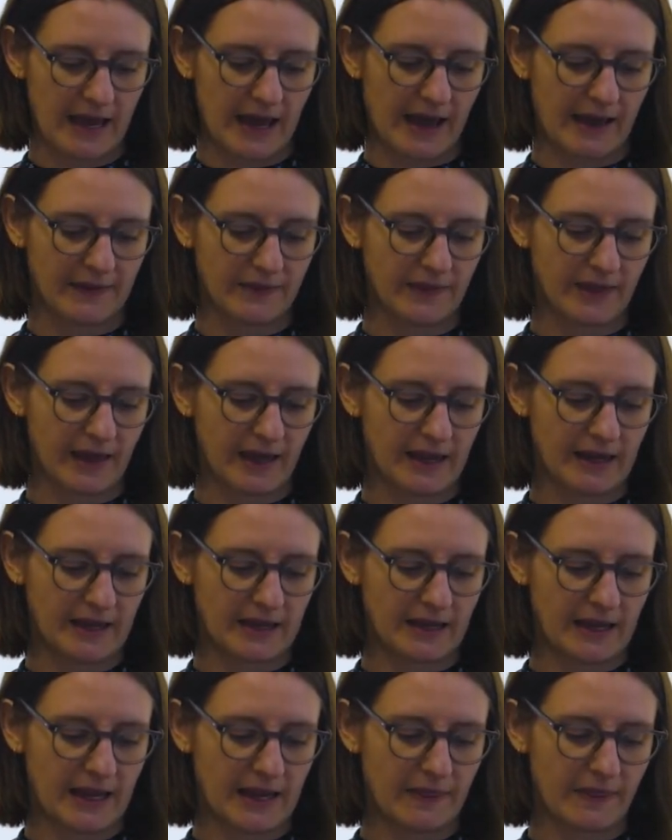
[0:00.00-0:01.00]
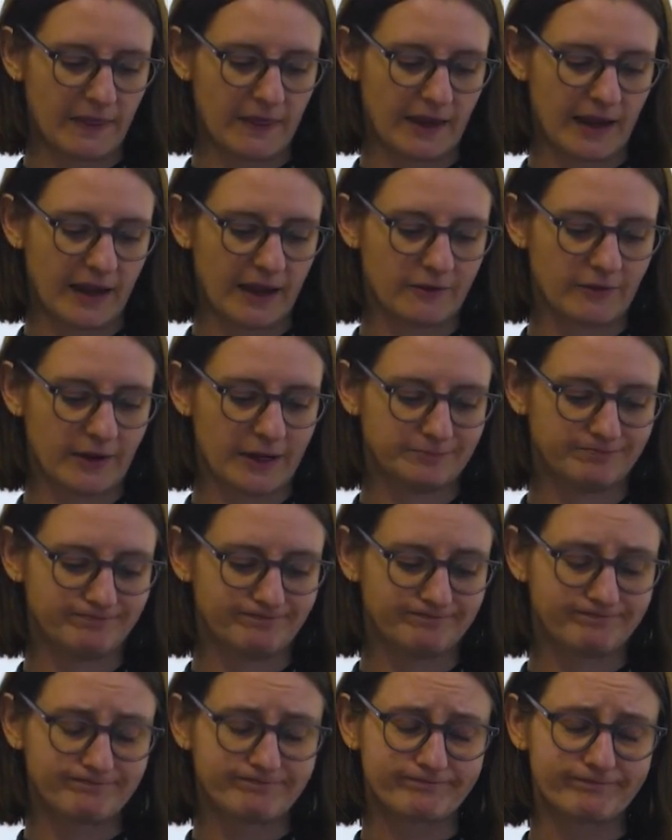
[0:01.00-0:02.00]
and they, in
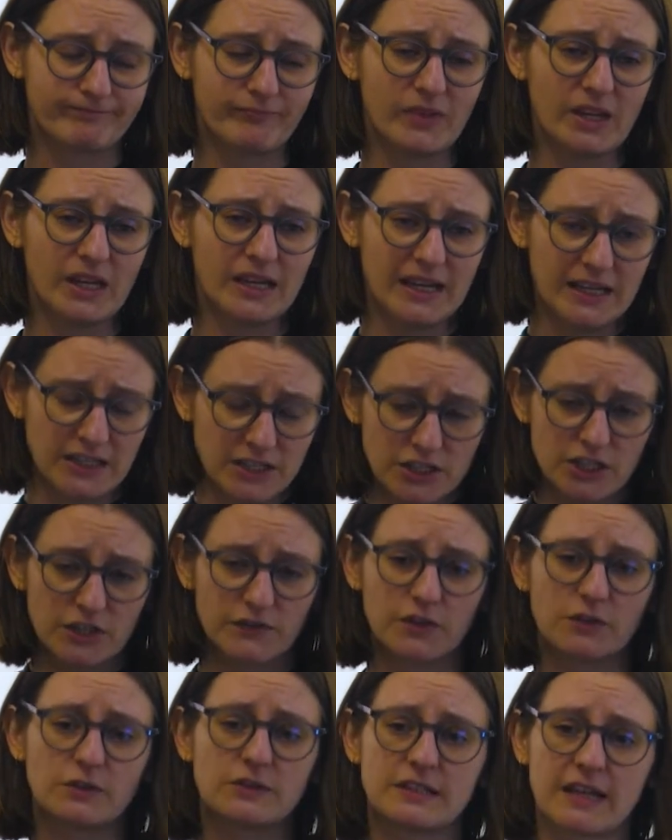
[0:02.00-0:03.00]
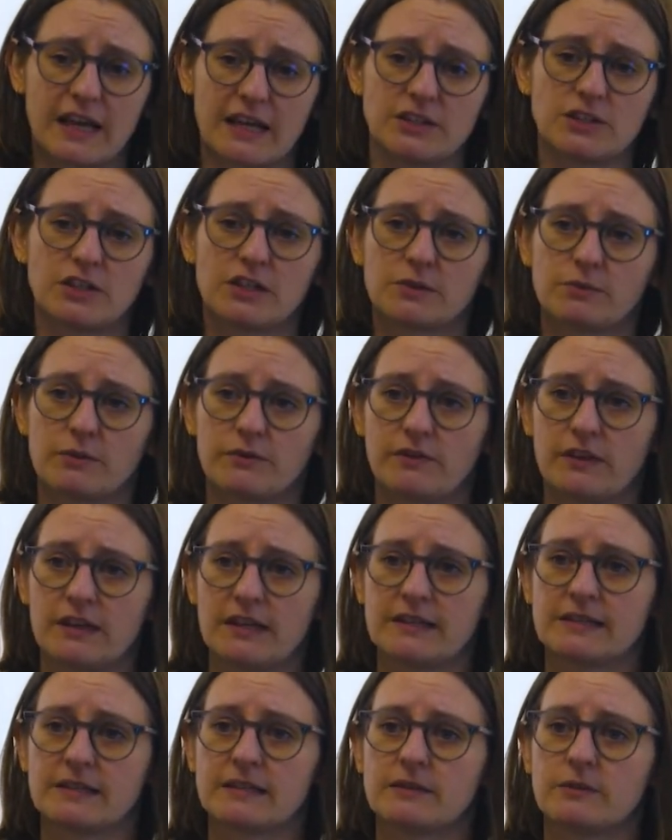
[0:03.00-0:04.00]
their interview stages with
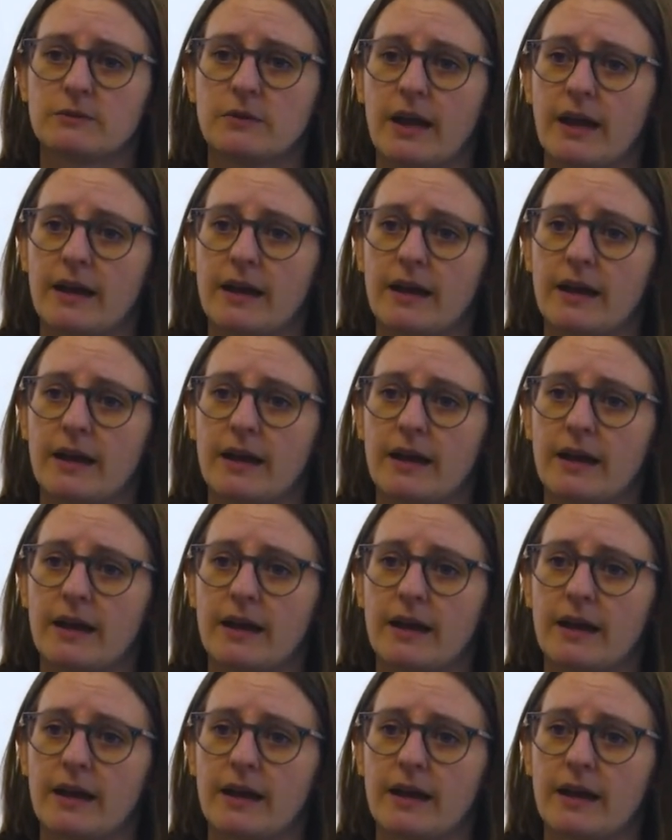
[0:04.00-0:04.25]
these